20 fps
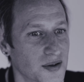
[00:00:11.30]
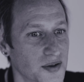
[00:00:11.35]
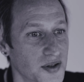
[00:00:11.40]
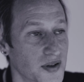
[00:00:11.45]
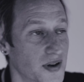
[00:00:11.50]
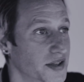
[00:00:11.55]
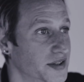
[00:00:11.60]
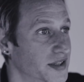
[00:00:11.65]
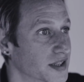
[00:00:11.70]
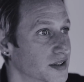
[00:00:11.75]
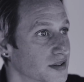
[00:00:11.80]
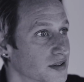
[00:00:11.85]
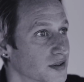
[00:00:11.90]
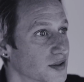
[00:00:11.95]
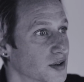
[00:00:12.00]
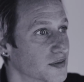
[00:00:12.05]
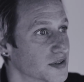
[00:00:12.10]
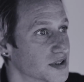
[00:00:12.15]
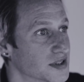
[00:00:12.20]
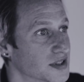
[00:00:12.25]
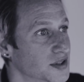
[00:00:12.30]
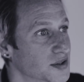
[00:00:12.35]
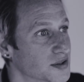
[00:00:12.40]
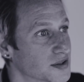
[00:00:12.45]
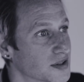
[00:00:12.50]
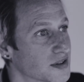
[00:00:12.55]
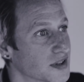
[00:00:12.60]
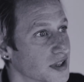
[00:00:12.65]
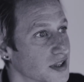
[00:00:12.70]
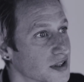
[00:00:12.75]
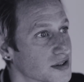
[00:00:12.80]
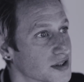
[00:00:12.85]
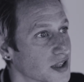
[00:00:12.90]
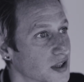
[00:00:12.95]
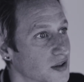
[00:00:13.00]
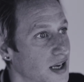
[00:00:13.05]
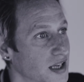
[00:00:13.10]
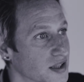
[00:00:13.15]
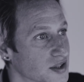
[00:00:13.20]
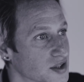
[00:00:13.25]
Although I didn't obviously used to think
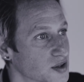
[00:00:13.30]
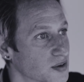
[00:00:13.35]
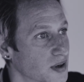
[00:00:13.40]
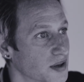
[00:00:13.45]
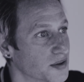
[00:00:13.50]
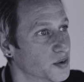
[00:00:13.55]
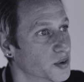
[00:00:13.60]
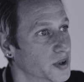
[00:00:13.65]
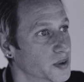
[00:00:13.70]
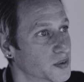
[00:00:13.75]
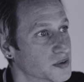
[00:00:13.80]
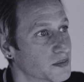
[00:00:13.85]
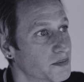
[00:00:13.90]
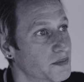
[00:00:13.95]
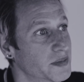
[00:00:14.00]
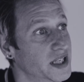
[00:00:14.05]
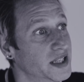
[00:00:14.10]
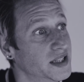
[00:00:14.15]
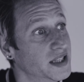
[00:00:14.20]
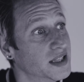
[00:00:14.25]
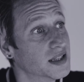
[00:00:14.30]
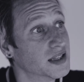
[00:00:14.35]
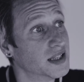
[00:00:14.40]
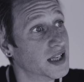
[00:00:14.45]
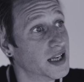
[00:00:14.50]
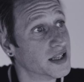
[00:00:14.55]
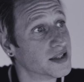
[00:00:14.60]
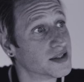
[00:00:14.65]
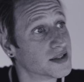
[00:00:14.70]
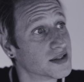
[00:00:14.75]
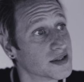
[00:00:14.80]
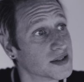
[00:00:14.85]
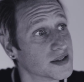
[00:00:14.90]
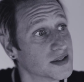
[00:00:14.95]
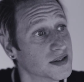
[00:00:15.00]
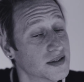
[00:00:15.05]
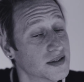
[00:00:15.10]
so at all, I thought it was meaningless.